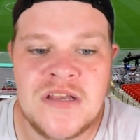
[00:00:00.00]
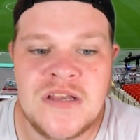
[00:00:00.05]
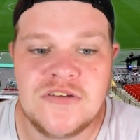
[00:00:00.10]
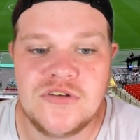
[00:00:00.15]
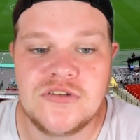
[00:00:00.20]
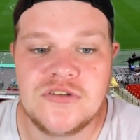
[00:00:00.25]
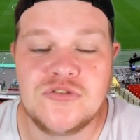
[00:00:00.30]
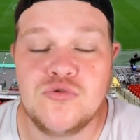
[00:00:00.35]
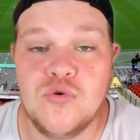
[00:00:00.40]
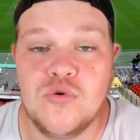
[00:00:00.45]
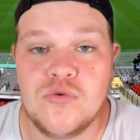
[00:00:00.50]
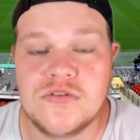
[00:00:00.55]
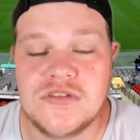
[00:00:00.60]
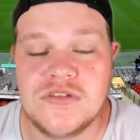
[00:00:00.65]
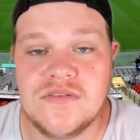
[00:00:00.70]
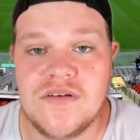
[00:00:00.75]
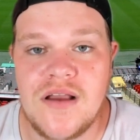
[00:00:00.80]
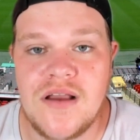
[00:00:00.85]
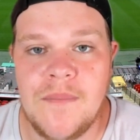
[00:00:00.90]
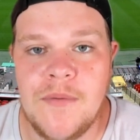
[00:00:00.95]
There's talks
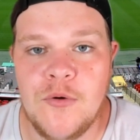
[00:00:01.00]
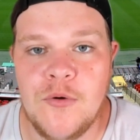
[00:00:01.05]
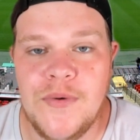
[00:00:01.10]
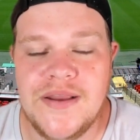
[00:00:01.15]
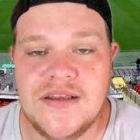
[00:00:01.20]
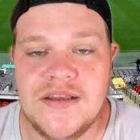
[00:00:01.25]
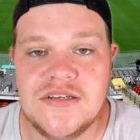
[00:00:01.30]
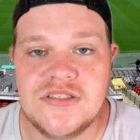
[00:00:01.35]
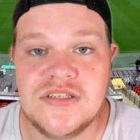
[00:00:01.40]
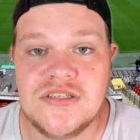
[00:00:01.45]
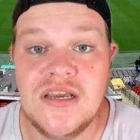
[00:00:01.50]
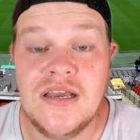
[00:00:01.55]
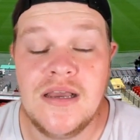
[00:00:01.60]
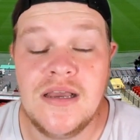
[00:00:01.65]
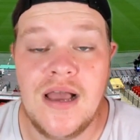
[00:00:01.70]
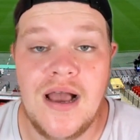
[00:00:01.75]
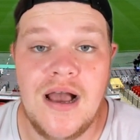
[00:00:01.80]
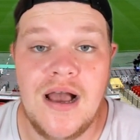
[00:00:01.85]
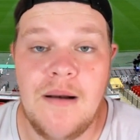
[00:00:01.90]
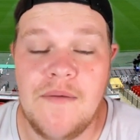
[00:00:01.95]
of a couple of wingers.
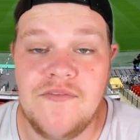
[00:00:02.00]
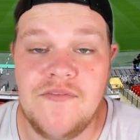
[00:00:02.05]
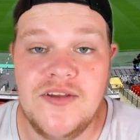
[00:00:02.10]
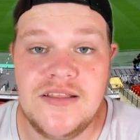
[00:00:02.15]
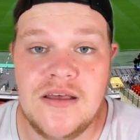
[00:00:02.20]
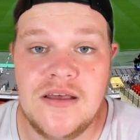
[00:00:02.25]
I think